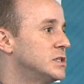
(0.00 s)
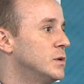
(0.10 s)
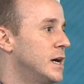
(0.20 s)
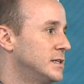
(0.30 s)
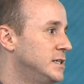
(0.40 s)
So a
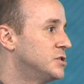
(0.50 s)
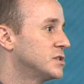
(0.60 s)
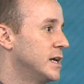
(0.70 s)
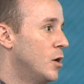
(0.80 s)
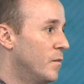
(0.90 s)
lot of teachers
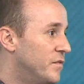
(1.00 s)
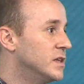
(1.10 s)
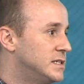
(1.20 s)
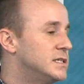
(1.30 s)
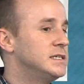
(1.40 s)
can hopefully
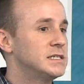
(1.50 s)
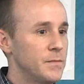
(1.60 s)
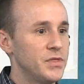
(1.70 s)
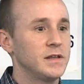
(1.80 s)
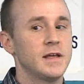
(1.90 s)
see
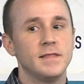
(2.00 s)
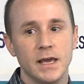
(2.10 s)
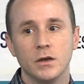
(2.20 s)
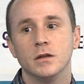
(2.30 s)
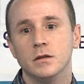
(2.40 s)
something that they
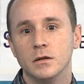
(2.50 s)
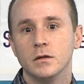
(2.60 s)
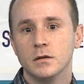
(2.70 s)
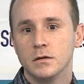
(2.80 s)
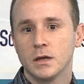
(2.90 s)
could
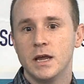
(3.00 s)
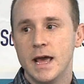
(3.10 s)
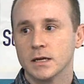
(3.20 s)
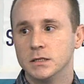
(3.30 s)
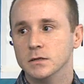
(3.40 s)

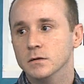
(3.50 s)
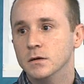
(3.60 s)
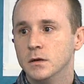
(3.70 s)
connect to.